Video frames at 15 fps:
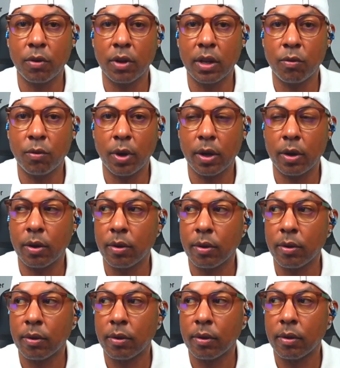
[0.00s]
really well.
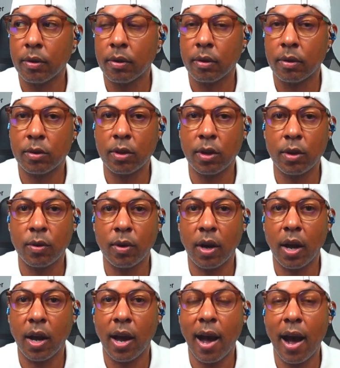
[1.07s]
So
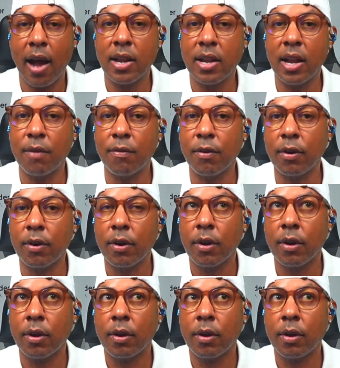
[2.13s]
I've never